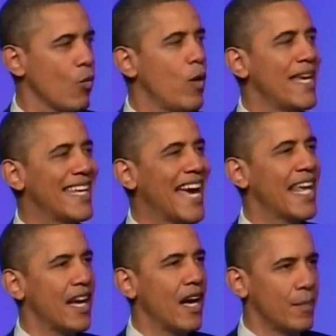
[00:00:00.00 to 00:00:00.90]
We
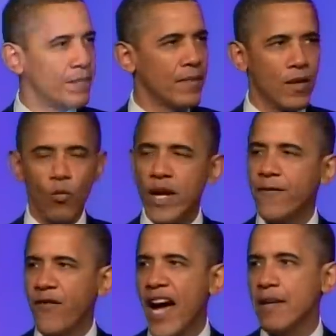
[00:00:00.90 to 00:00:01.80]
get up. We
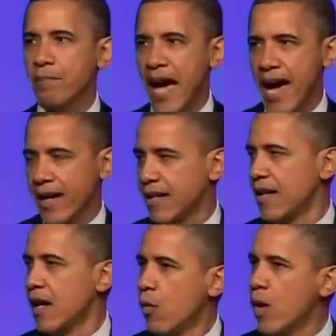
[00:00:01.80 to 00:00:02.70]
fight back.
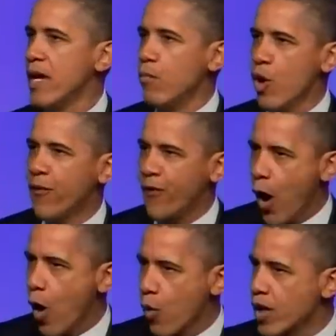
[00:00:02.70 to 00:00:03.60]
We move
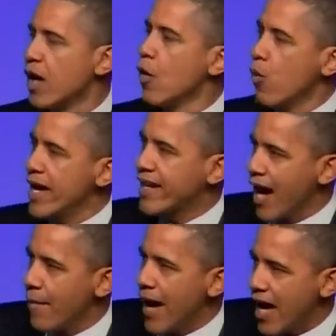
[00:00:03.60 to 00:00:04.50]
forward. We
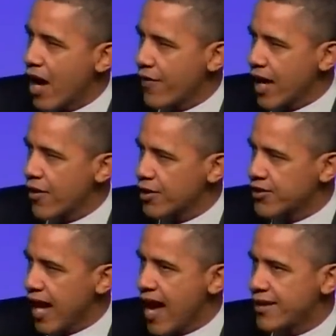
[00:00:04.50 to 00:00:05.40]
come out on the other
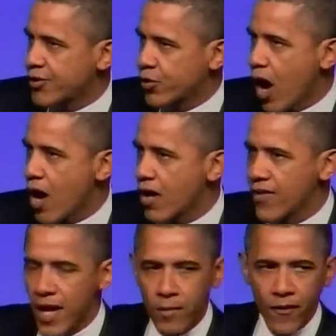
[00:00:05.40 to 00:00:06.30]
side
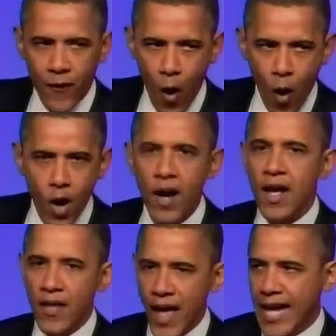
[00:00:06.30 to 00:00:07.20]
stronger than before.
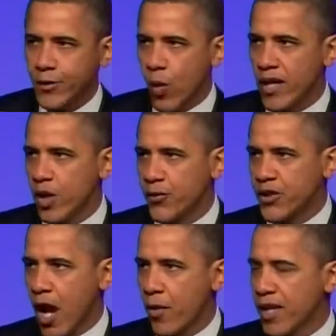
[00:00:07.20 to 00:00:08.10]
That's what you've
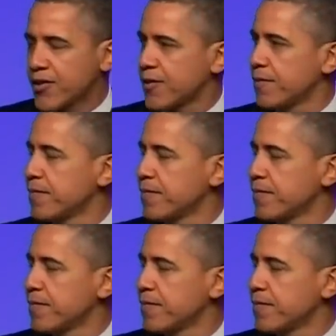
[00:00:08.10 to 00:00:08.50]
shown us.